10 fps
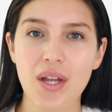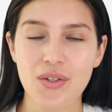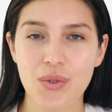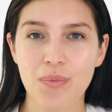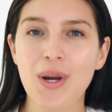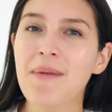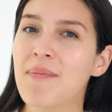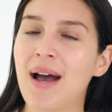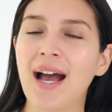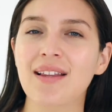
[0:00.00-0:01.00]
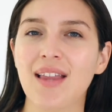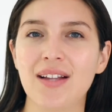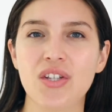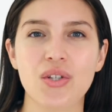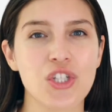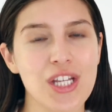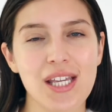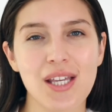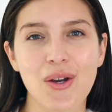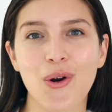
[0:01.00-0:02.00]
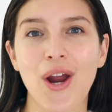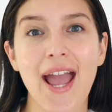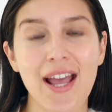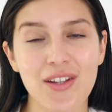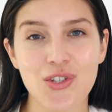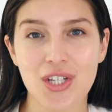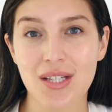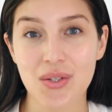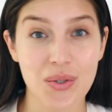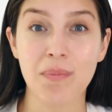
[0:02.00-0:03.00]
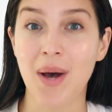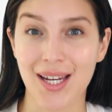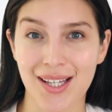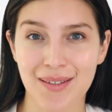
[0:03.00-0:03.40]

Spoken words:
to bring back that qi or energy to the body.